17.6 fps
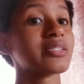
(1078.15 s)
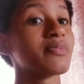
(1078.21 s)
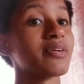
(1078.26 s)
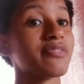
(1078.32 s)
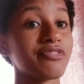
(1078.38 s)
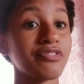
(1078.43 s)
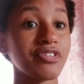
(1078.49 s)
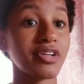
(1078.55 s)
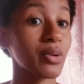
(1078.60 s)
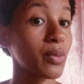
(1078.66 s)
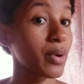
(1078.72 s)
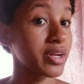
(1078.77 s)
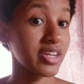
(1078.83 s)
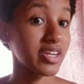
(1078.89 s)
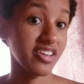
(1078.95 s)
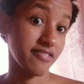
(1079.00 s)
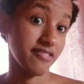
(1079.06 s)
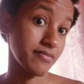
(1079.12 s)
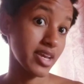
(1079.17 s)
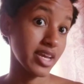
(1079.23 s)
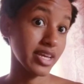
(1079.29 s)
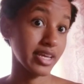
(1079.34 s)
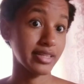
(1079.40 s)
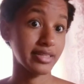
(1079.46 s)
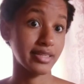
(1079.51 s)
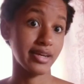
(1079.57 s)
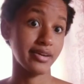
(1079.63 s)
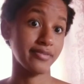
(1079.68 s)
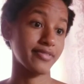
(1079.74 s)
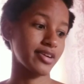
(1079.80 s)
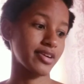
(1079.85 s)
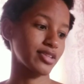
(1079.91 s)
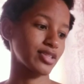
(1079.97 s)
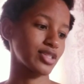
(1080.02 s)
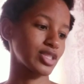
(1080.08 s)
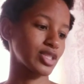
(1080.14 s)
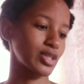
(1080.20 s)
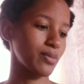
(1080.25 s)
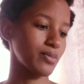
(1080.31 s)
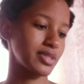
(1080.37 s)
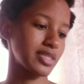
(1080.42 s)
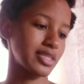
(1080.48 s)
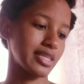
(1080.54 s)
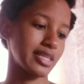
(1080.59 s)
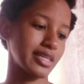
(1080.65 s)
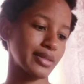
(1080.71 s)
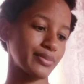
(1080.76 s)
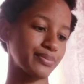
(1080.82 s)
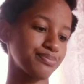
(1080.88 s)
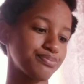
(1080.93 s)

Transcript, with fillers: I really wonder if I get off or something.